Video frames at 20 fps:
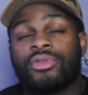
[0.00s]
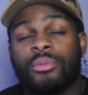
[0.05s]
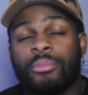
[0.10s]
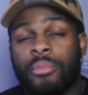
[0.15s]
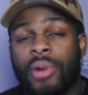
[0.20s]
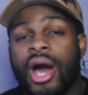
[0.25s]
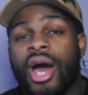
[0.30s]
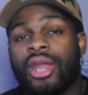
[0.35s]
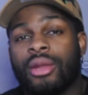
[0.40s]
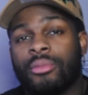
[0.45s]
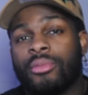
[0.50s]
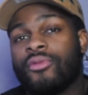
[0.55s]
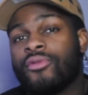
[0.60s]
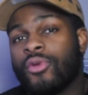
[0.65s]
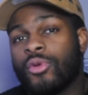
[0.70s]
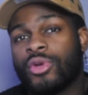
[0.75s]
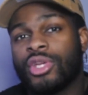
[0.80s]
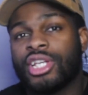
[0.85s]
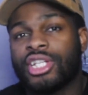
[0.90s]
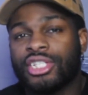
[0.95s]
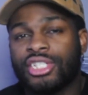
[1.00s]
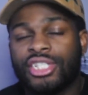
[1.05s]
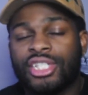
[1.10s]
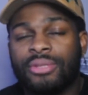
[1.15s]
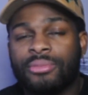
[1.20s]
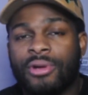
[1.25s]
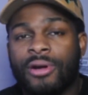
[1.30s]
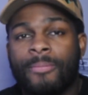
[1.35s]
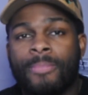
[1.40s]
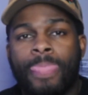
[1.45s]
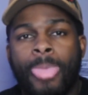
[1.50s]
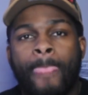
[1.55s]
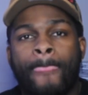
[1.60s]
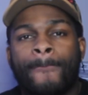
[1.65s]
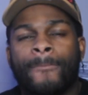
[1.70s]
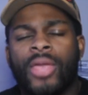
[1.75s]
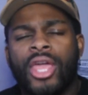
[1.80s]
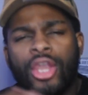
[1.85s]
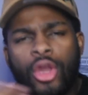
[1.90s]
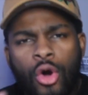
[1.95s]
the bottom of Onigashima
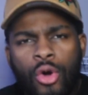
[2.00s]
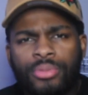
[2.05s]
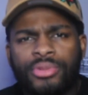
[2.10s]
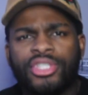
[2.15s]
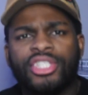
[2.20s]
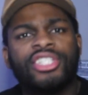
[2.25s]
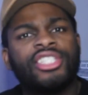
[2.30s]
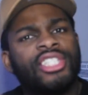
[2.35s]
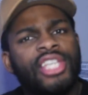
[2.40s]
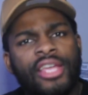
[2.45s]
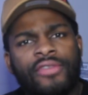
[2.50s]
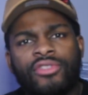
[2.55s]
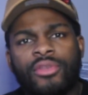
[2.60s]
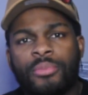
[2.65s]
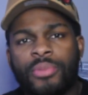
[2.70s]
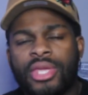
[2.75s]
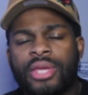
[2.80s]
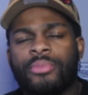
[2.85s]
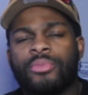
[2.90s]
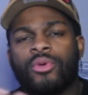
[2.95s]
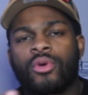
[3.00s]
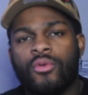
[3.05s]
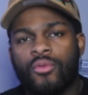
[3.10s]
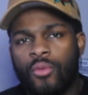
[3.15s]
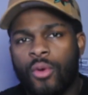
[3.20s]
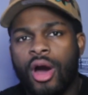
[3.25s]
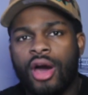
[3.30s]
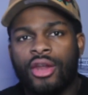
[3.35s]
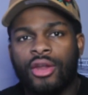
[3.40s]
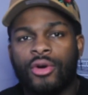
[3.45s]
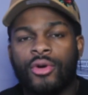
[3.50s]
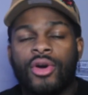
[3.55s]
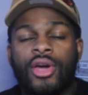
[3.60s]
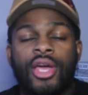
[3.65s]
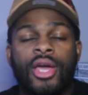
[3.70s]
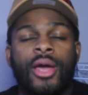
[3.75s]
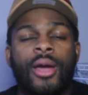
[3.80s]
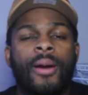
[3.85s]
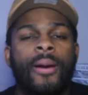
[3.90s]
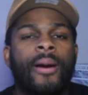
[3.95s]
in hopes to save the people of Wano.
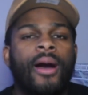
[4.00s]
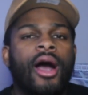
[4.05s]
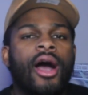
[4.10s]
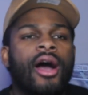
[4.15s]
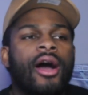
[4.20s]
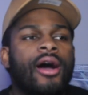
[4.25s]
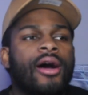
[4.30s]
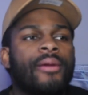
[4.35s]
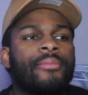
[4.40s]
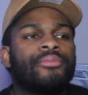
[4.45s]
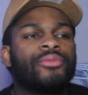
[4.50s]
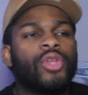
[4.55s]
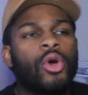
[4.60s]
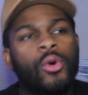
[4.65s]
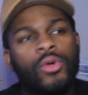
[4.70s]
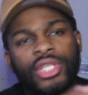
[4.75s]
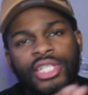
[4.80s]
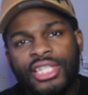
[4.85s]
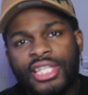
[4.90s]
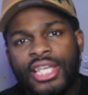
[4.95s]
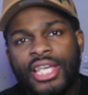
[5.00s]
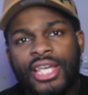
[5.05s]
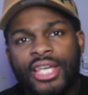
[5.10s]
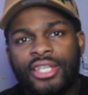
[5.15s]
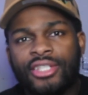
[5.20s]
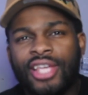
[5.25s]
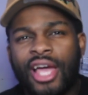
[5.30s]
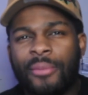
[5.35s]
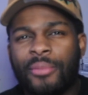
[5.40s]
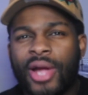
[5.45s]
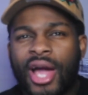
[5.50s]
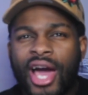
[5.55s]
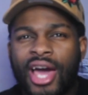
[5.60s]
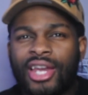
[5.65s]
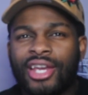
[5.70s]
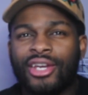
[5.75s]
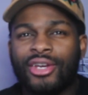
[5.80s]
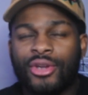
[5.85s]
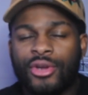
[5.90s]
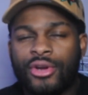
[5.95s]
The only thing is, I'm kind
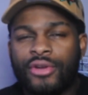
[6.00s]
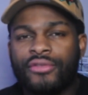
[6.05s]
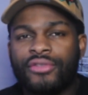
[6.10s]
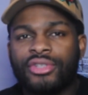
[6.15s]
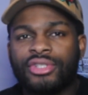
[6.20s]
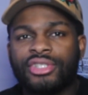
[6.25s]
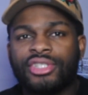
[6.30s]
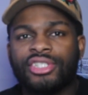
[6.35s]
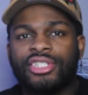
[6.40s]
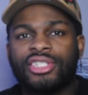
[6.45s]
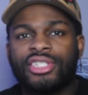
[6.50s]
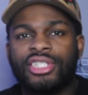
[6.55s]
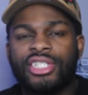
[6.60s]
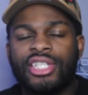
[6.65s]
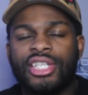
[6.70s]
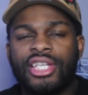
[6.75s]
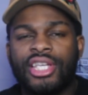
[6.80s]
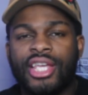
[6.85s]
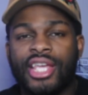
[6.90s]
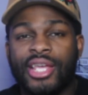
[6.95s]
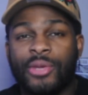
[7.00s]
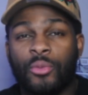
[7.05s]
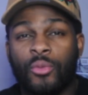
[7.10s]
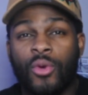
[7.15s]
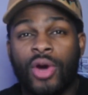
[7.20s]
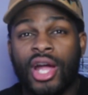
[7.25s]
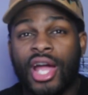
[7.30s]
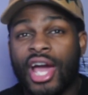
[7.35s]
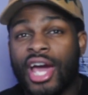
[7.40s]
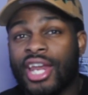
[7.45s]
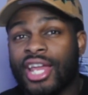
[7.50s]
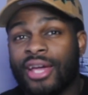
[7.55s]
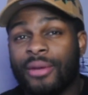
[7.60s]
of nervous to see in what kind of